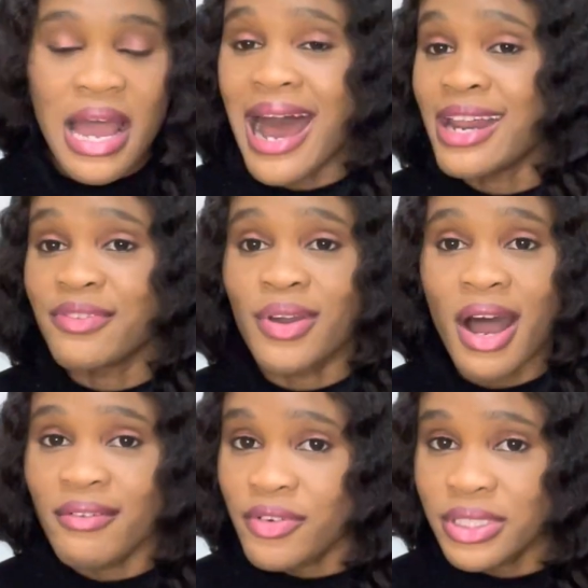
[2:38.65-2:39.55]
and if you
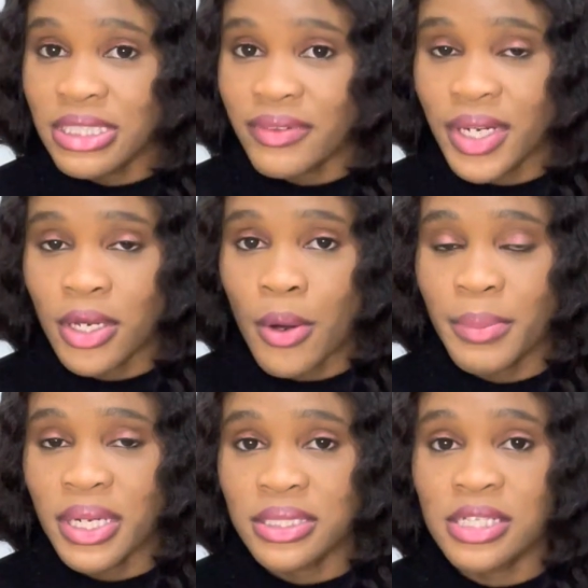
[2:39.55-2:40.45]
haven't received any
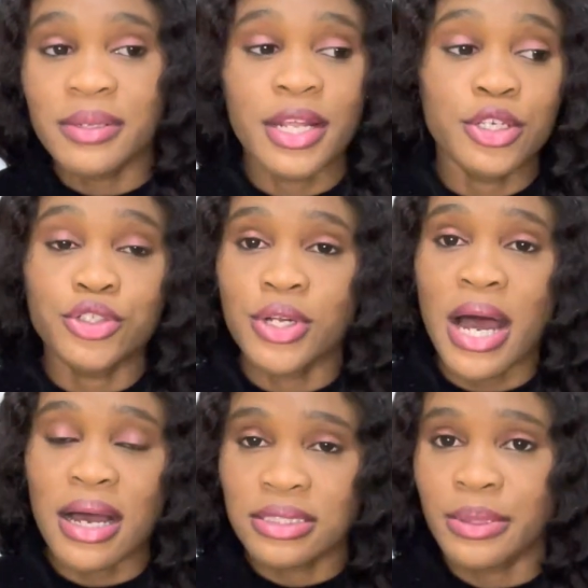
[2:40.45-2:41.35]
company slip, then you should
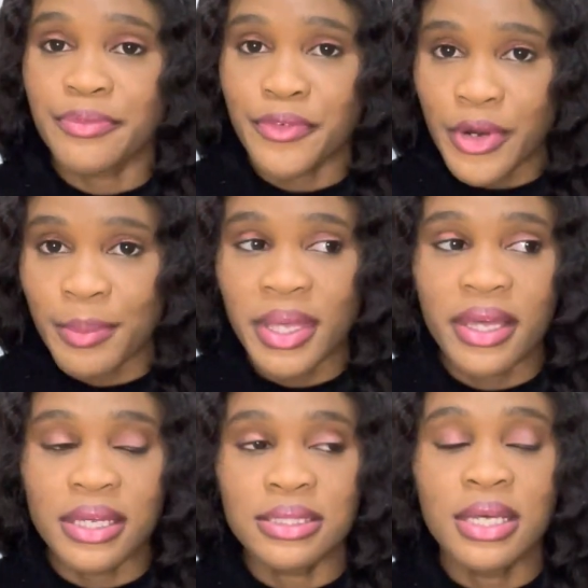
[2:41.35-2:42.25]
ask them for it,
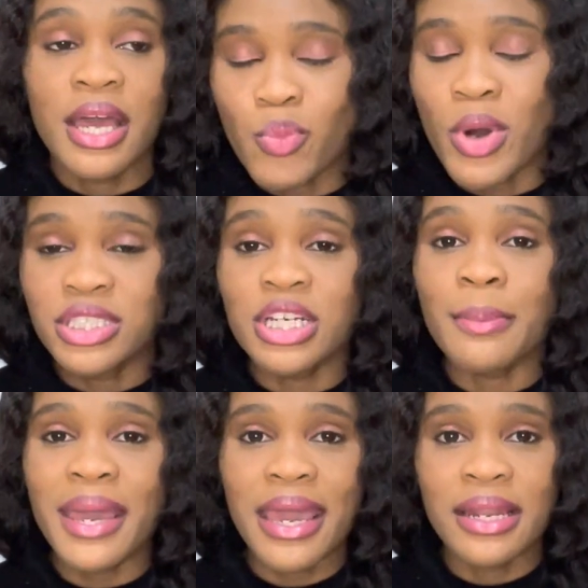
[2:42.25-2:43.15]
because once you're
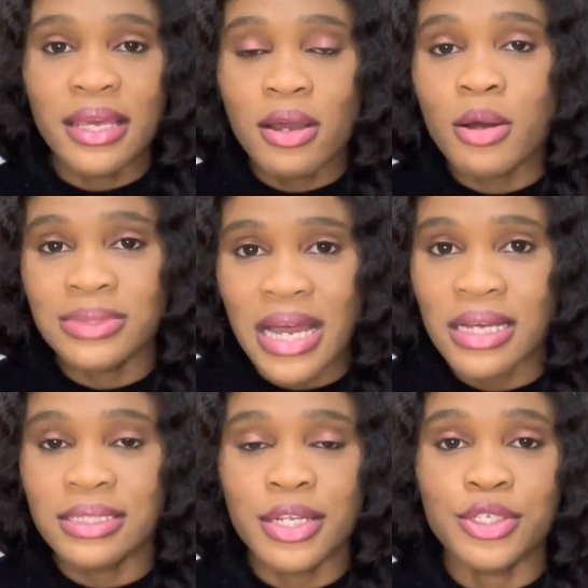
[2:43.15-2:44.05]
paying income
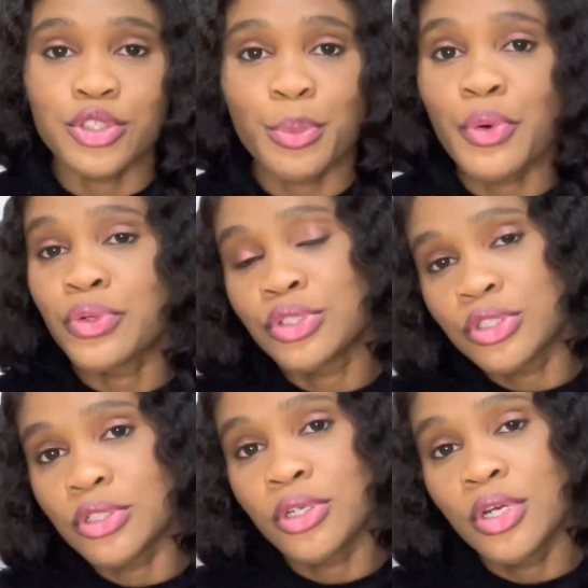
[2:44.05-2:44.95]
tax, then you're supposed to,